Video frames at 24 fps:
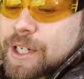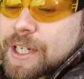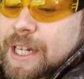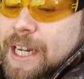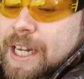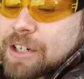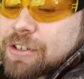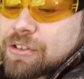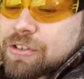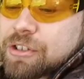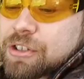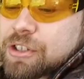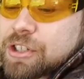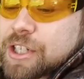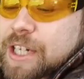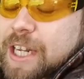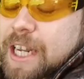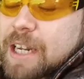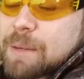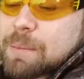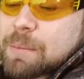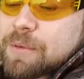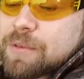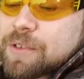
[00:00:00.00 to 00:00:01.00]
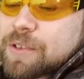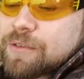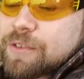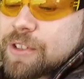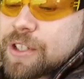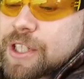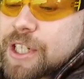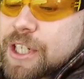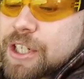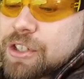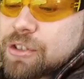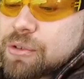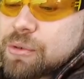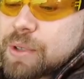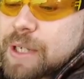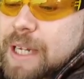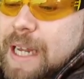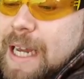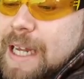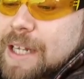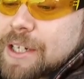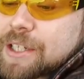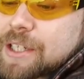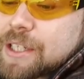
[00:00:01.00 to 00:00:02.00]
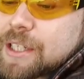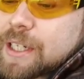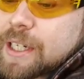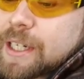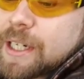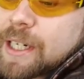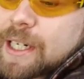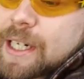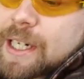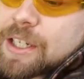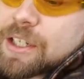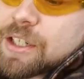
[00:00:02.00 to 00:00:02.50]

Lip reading: in a dangerous escape of the residual gas and